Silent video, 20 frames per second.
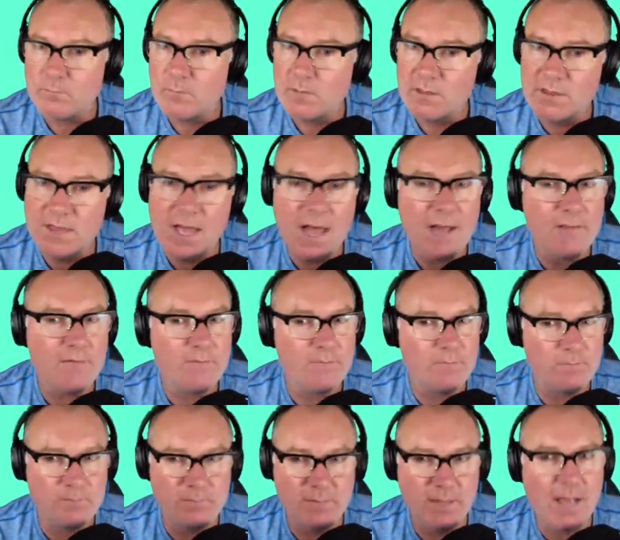
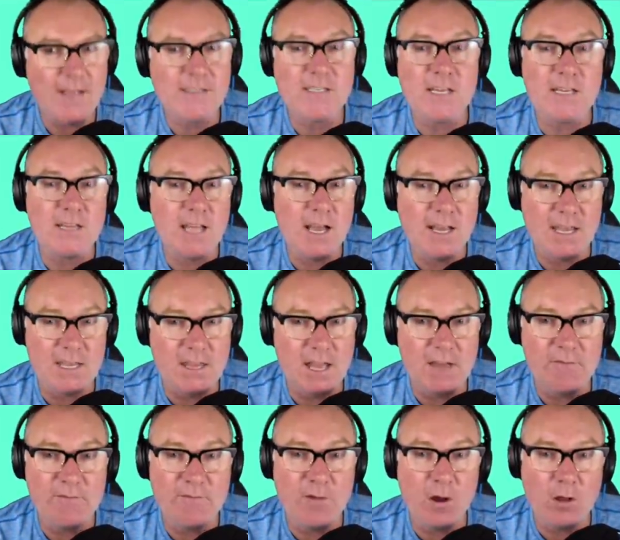that's unlucky.
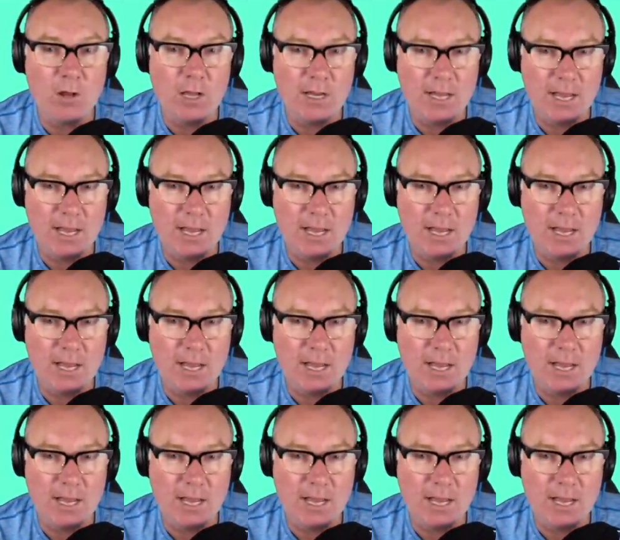That felt like a